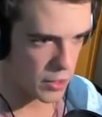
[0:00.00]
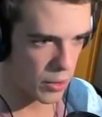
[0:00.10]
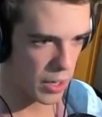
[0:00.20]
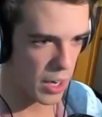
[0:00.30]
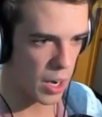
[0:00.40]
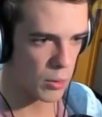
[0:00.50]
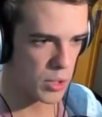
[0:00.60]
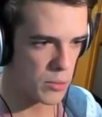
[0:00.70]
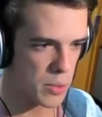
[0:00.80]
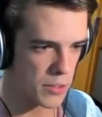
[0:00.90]
No, I got
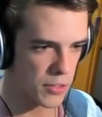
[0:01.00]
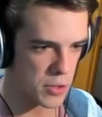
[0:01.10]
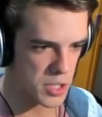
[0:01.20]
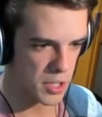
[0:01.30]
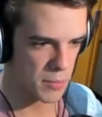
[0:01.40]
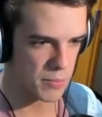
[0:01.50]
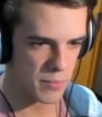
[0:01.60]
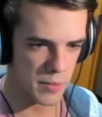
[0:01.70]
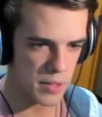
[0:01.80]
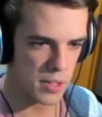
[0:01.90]
what you meant the first time.
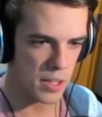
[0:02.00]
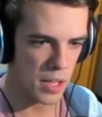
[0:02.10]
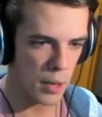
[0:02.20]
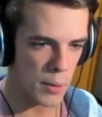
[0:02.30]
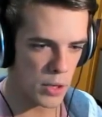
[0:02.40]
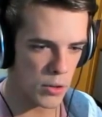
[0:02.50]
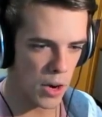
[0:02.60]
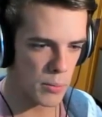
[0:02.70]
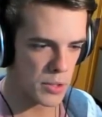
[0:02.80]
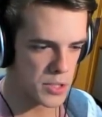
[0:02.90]
I bet you
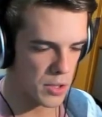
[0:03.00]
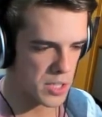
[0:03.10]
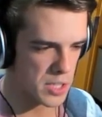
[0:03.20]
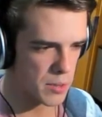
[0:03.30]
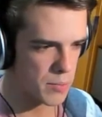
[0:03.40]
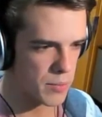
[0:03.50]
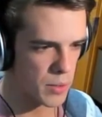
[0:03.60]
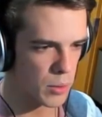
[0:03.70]
grab things all the time.